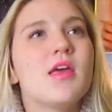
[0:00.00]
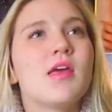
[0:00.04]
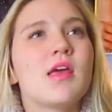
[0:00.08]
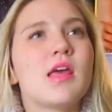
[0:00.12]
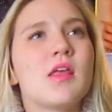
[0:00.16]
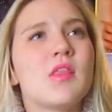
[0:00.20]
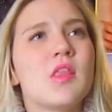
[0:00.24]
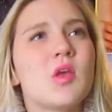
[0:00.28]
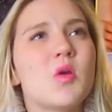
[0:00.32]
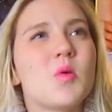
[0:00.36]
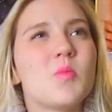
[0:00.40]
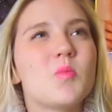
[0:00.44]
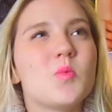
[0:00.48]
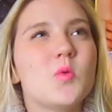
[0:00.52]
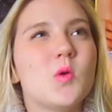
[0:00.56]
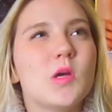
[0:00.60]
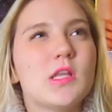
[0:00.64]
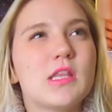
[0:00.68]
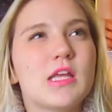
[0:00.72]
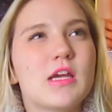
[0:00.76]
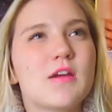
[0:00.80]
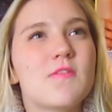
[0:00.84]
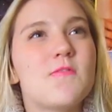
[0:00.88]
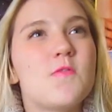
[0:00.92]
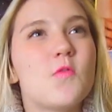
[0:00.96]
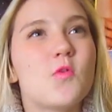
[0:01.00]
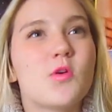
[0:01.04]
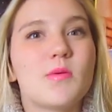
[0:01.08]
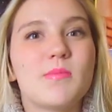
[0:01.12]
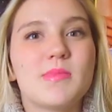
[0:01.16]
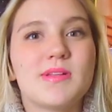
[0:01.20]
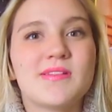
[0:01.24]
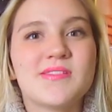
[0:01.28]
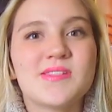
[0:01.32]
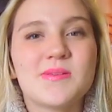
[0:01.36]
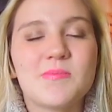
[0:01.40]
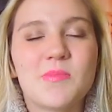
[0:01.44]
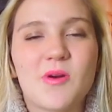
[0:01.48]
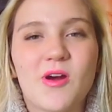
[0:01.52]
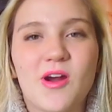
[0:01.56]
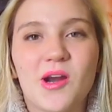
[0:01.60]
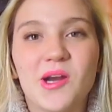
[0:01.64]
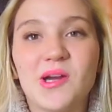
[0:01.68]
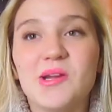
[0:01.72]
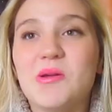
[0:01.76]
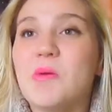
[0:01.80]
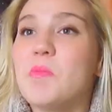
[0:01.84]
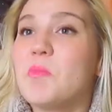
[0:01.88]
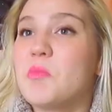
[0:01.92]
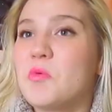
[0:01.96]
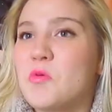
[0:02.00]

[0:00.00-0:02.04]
and they were born like 4 minutes apart.